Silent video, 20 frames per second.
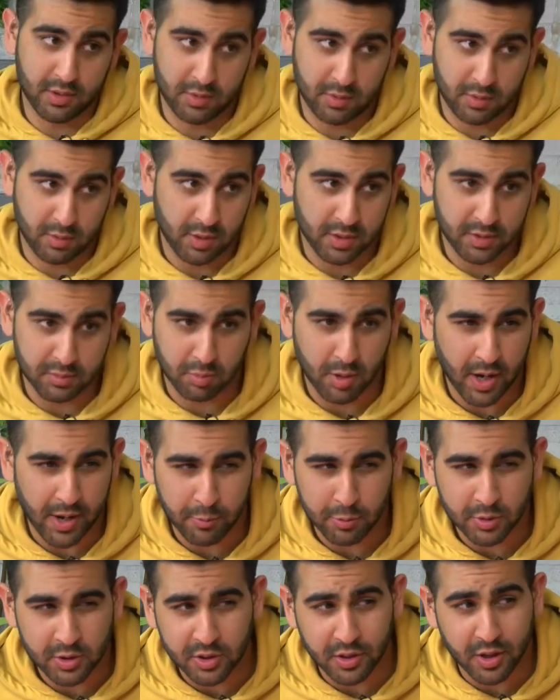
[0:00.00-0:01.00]
toys. Why
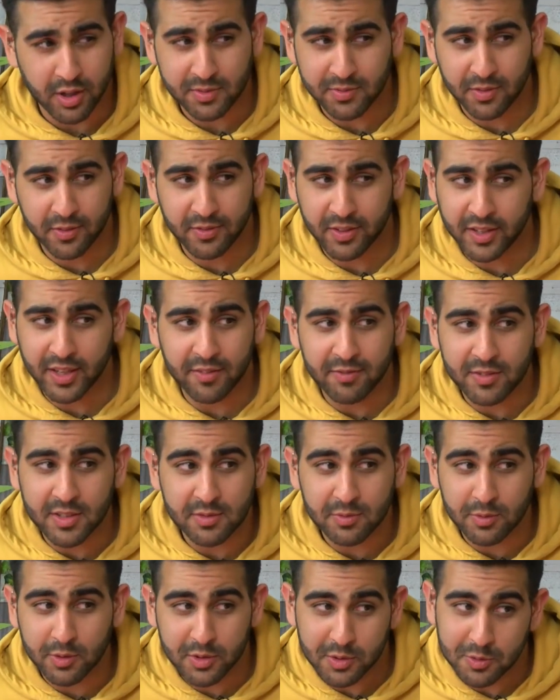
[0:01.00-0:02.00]
would you ask for forgiveness
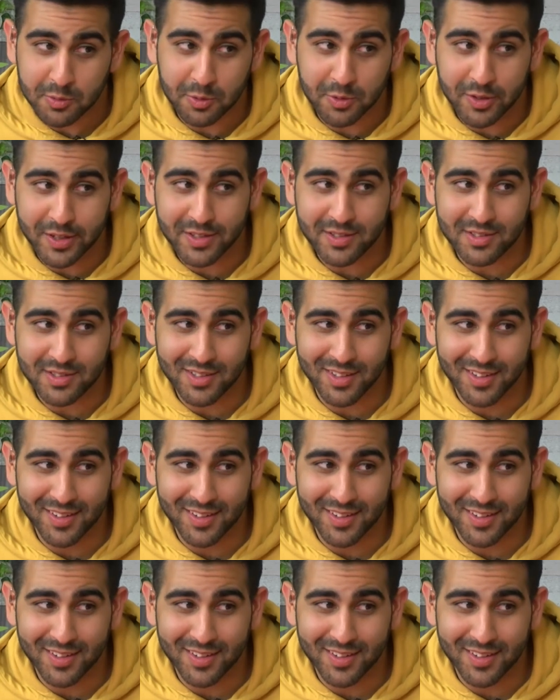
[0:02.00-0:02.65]
for the toys?